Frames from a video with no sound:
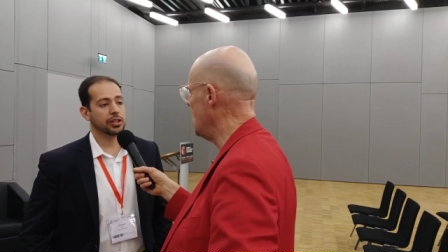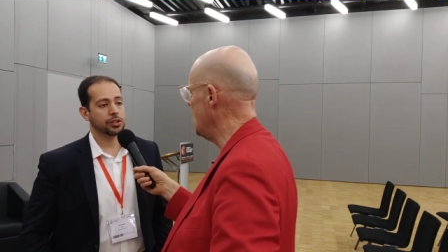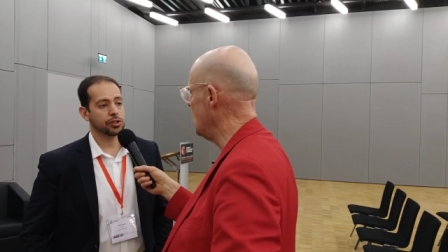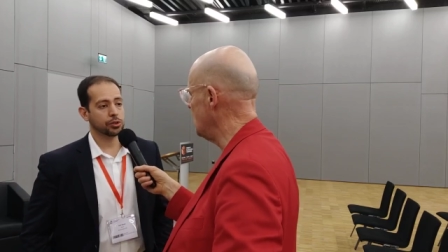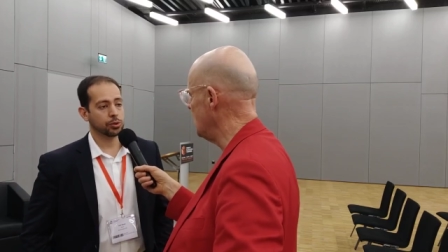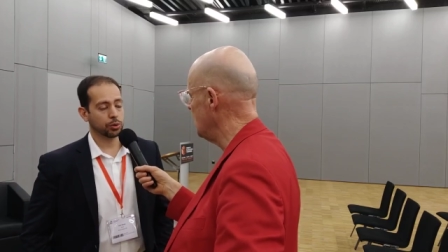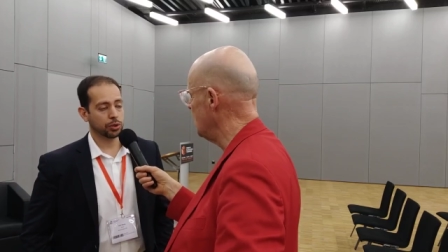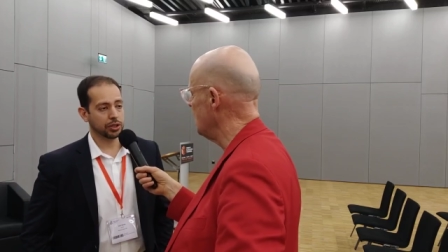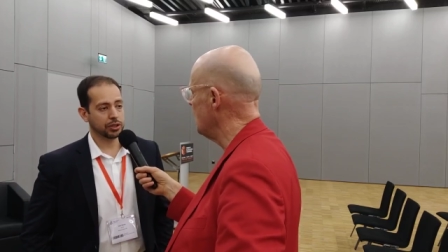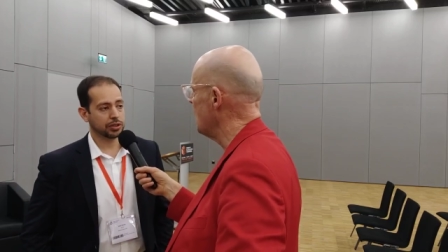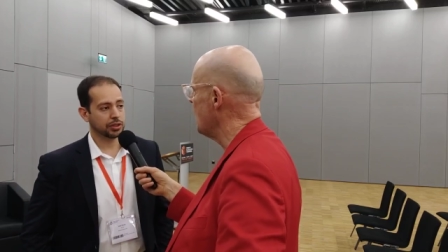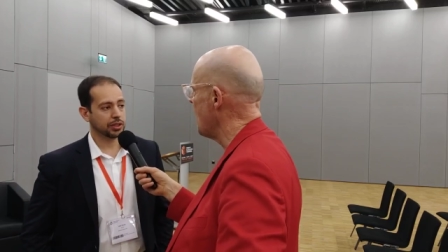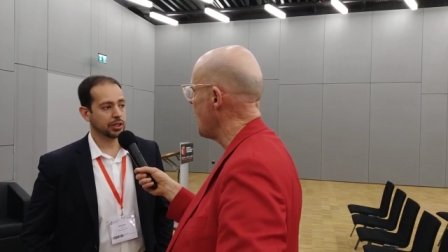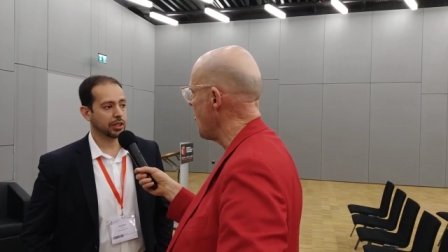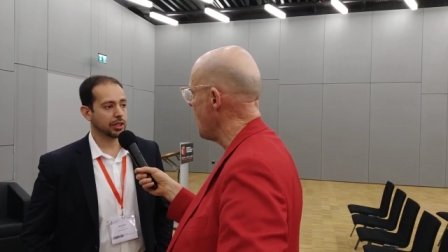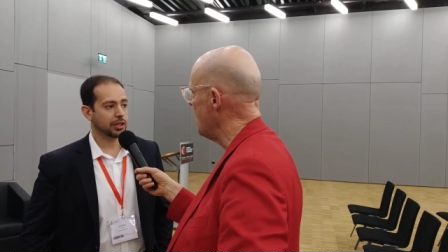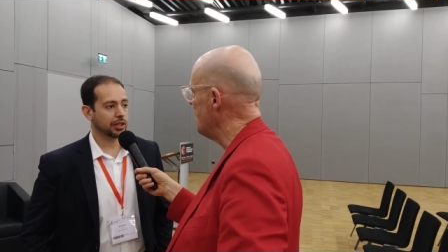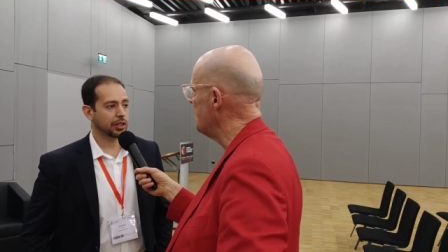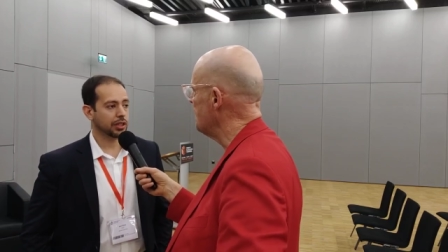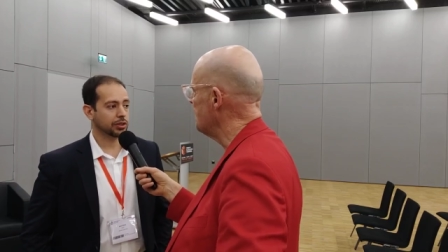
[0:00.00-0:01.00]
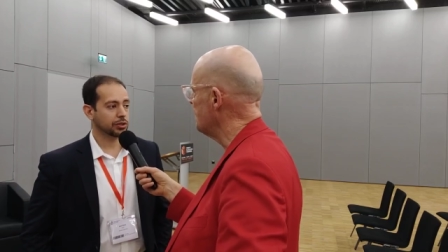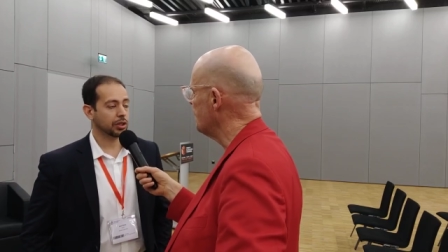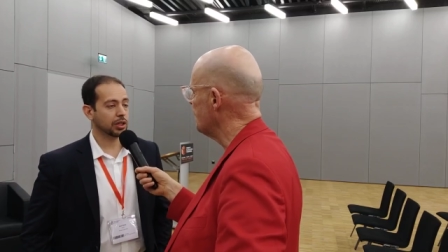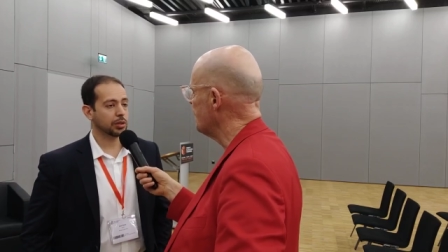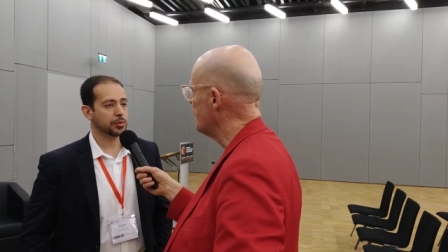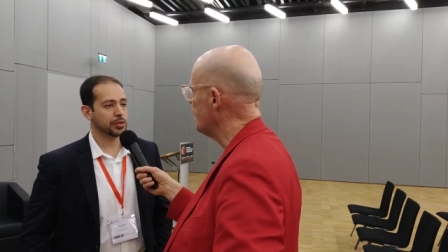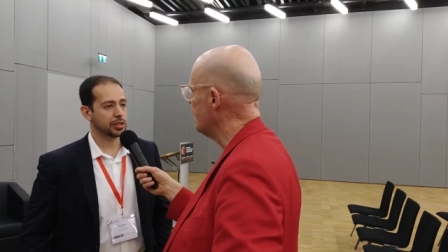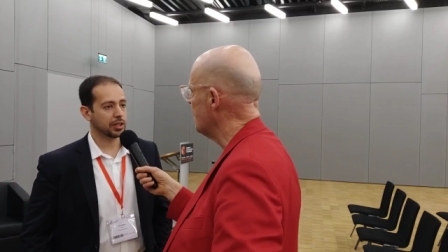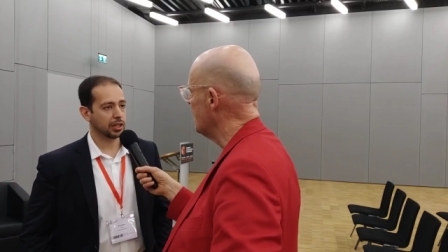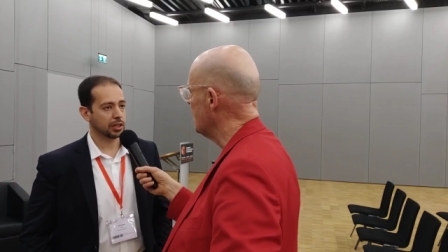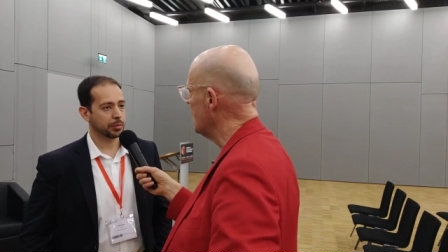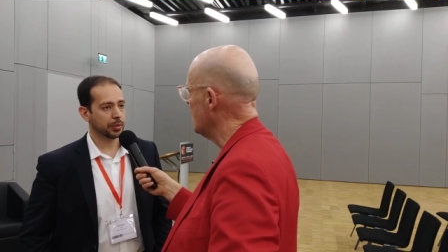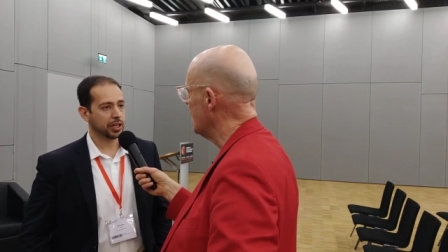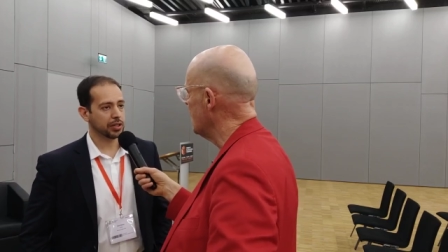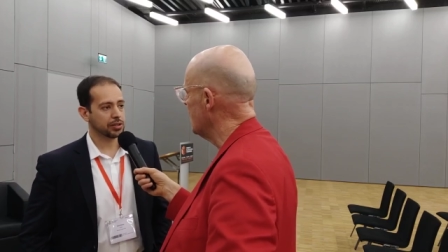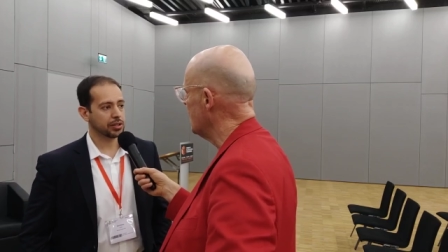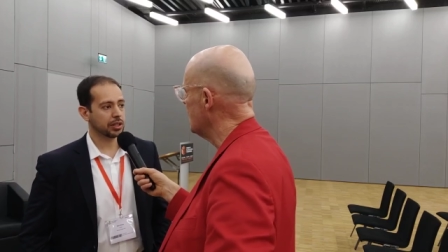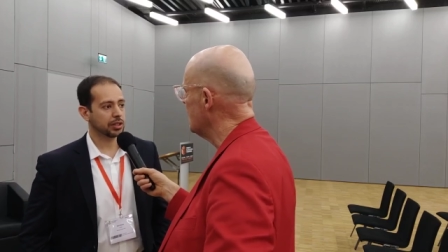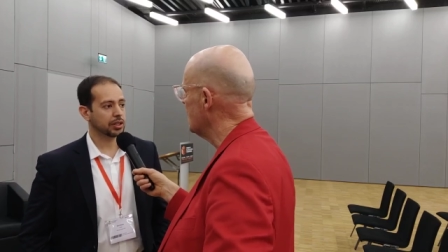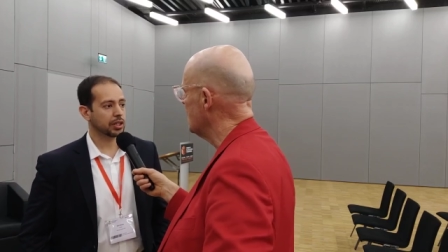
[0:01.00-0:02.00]
stored in an autonomous
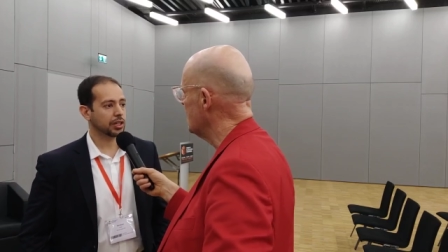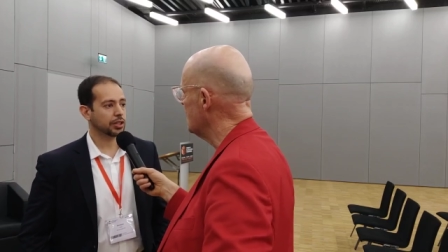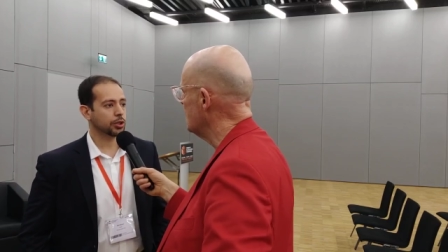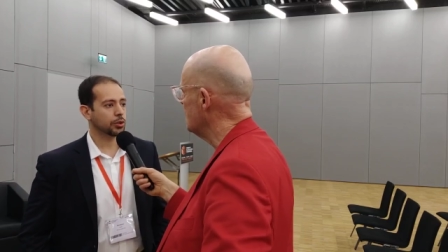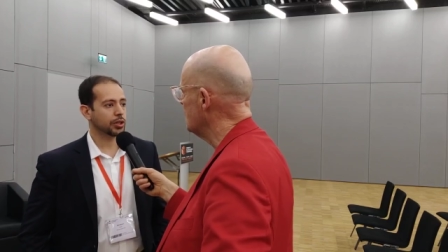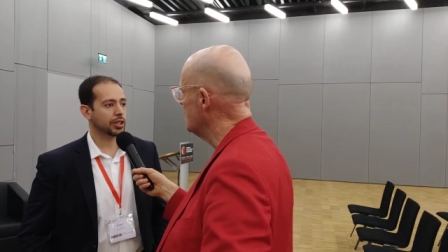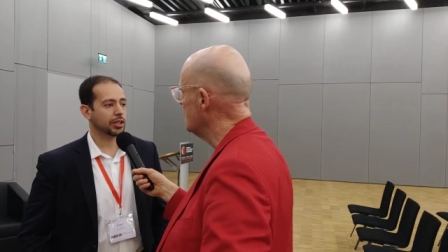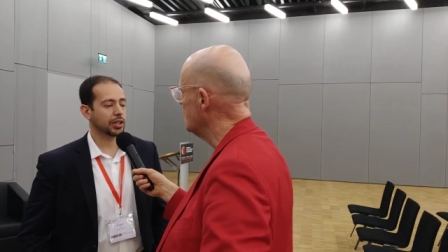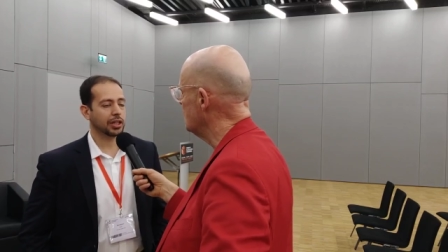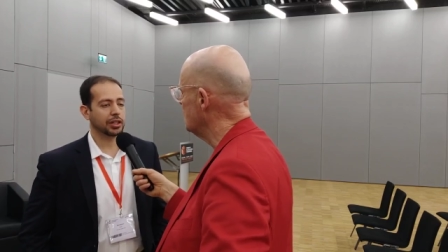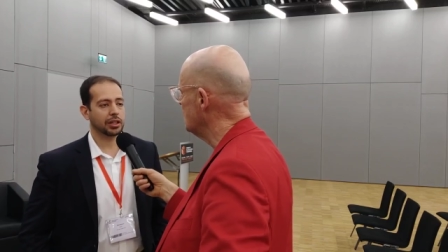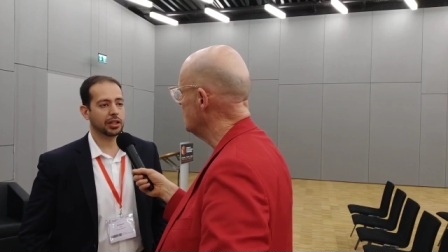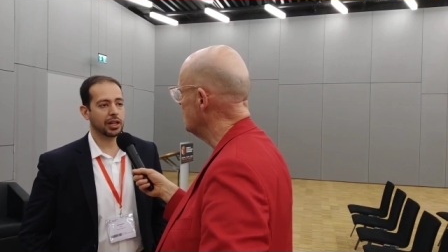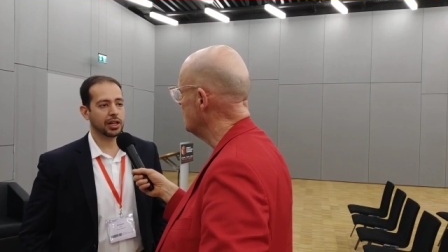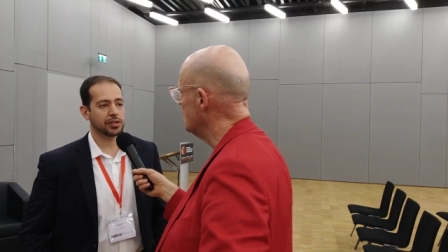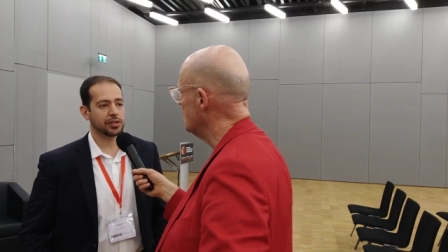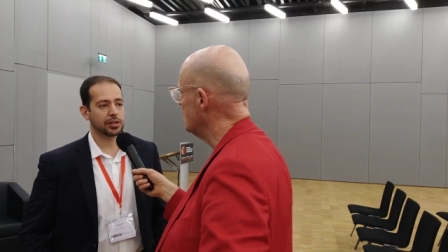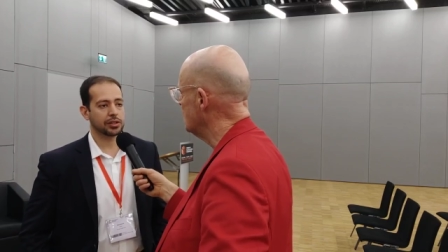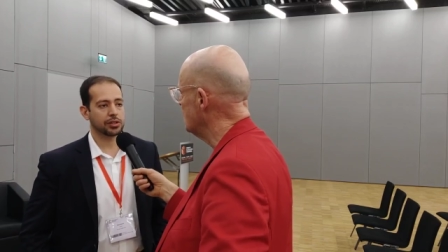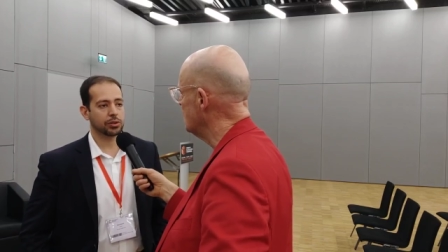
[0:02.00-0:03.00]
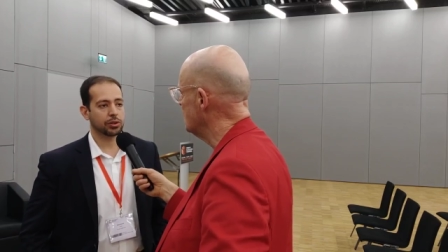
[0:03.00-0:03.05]
database, and then you can analyze